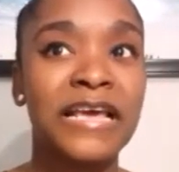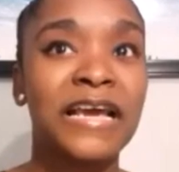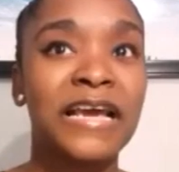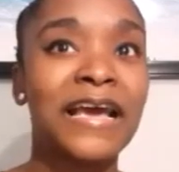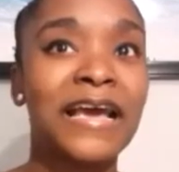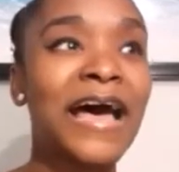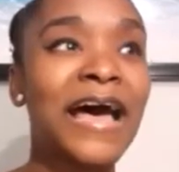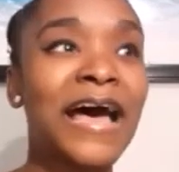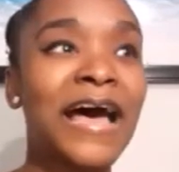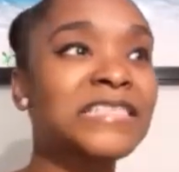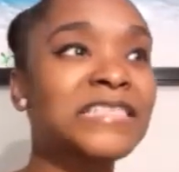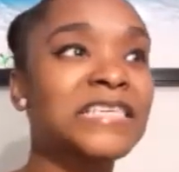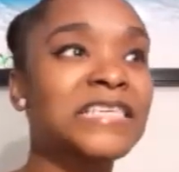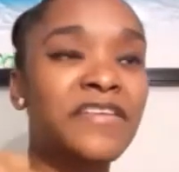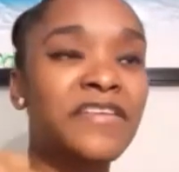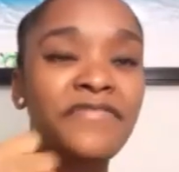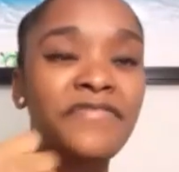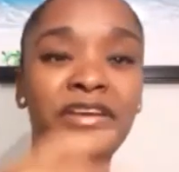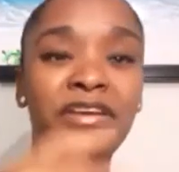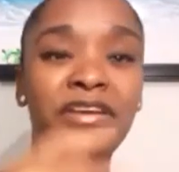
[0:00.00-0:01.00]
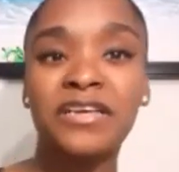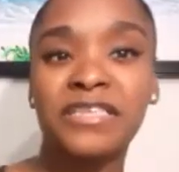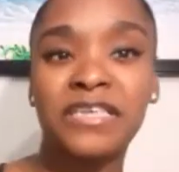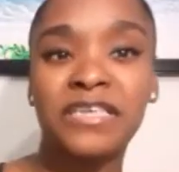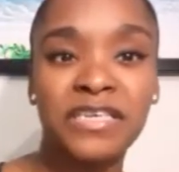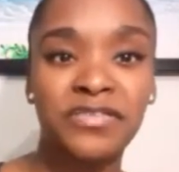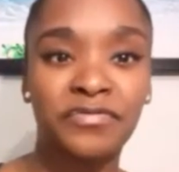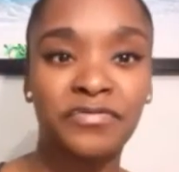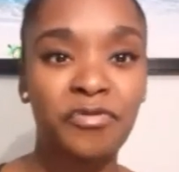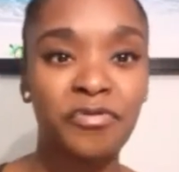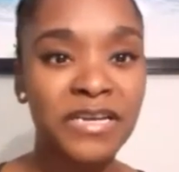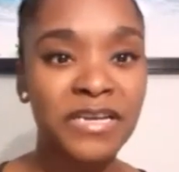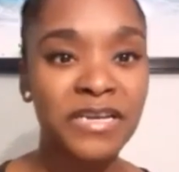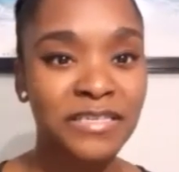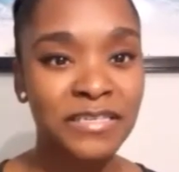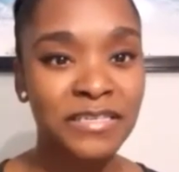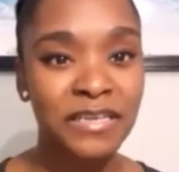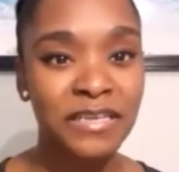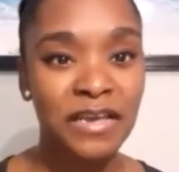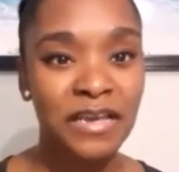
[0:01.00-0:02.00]
god has given us his
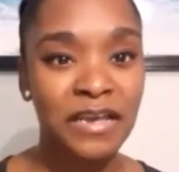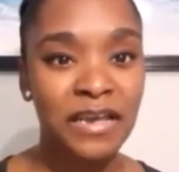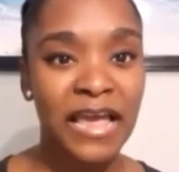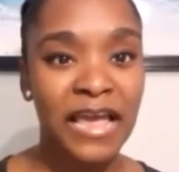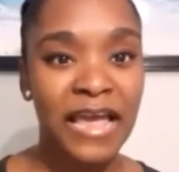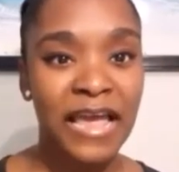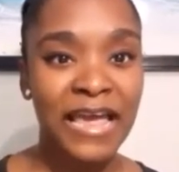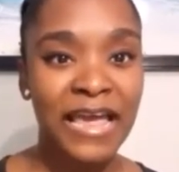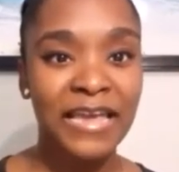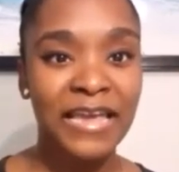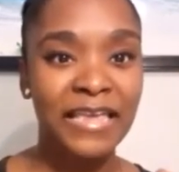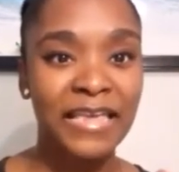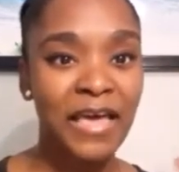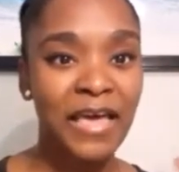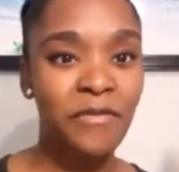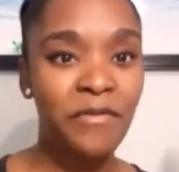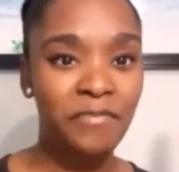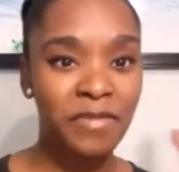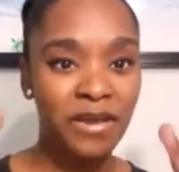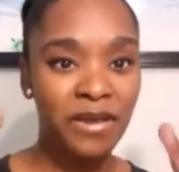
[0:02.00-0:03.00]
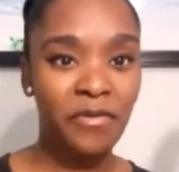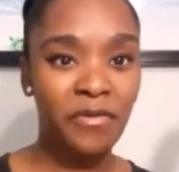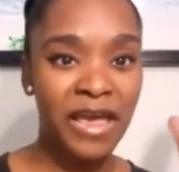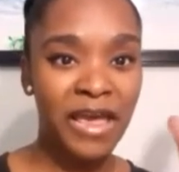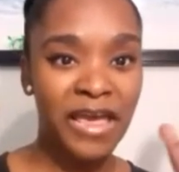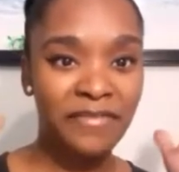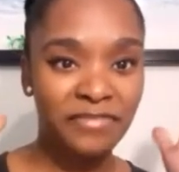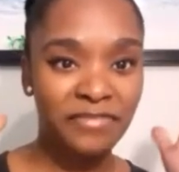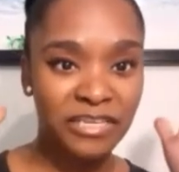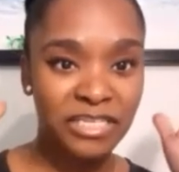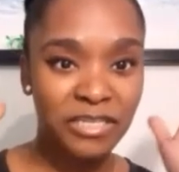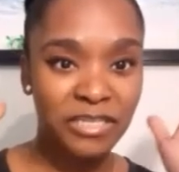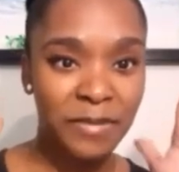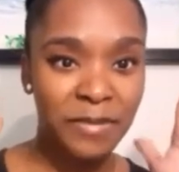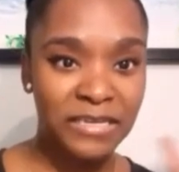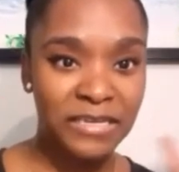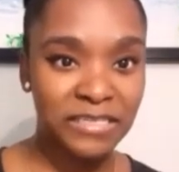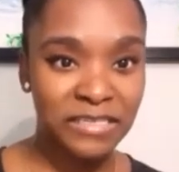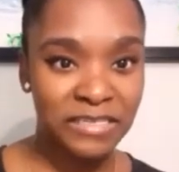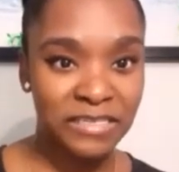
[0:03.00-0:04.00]
voice and yet we don't have the
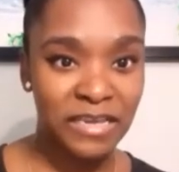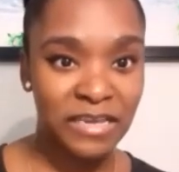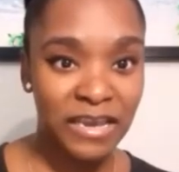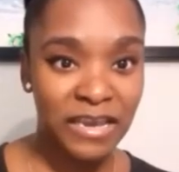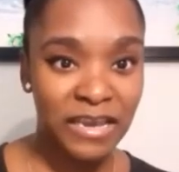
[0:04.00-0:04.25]
space to,